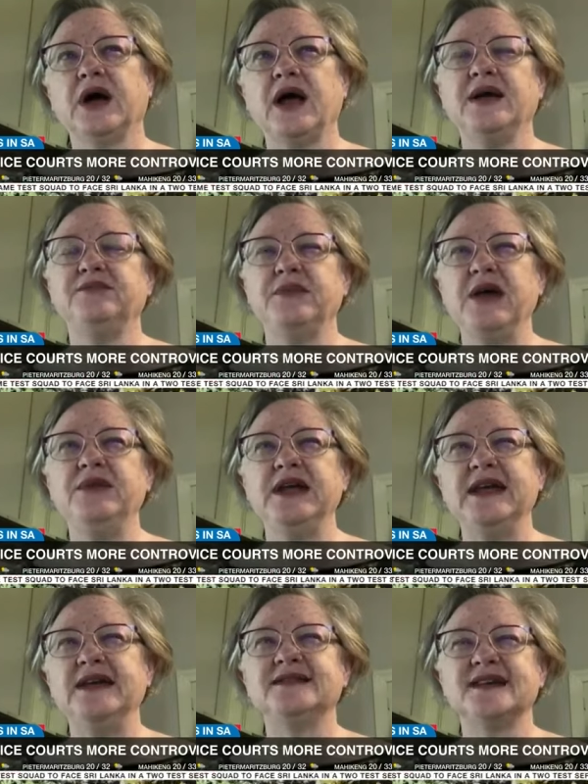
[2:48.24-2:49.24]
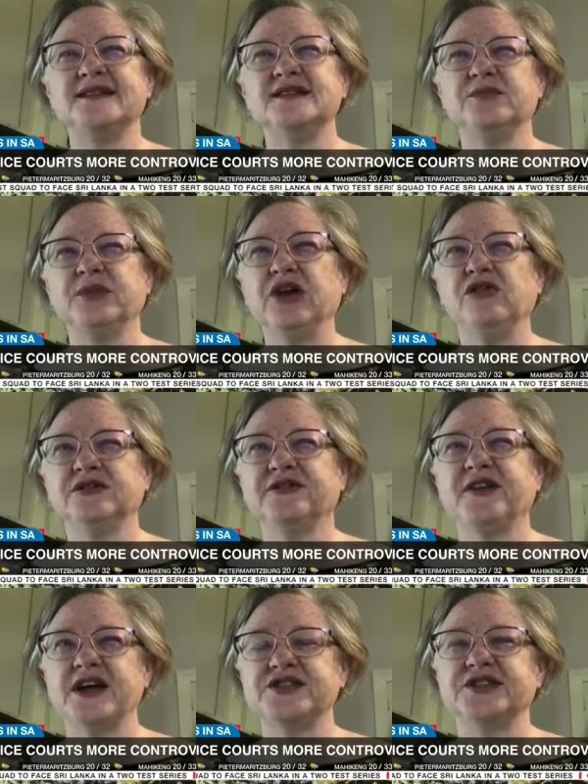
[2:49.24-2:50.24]
it's a bit
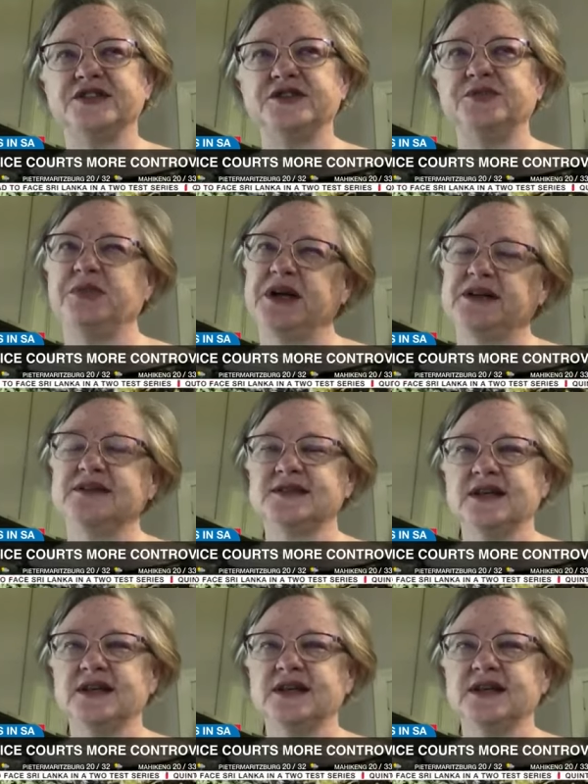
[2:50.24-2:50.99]
old-fashioned, but